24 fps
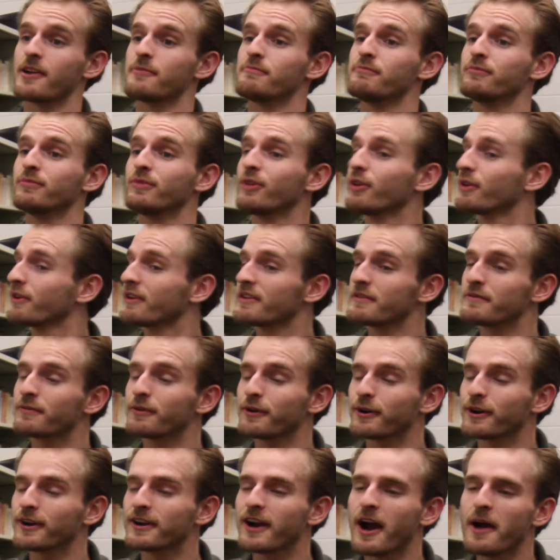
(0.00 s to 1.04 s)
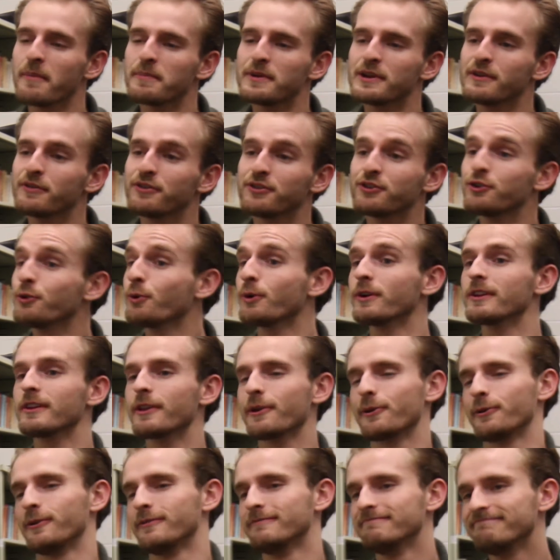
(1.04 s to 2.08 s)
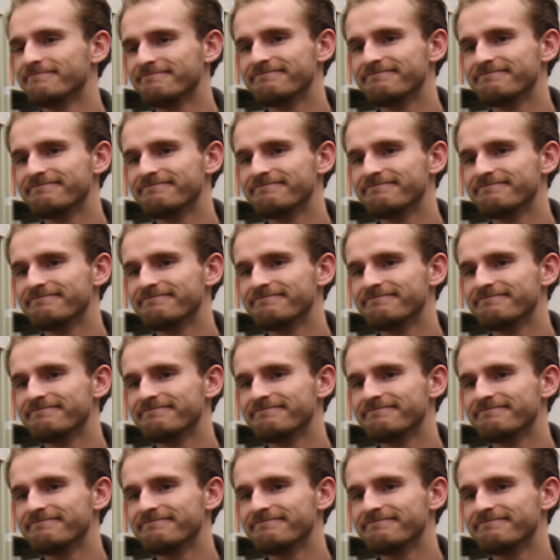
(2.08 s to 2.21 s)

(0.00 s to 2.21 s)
I'm looking for a copy of Stuart Little.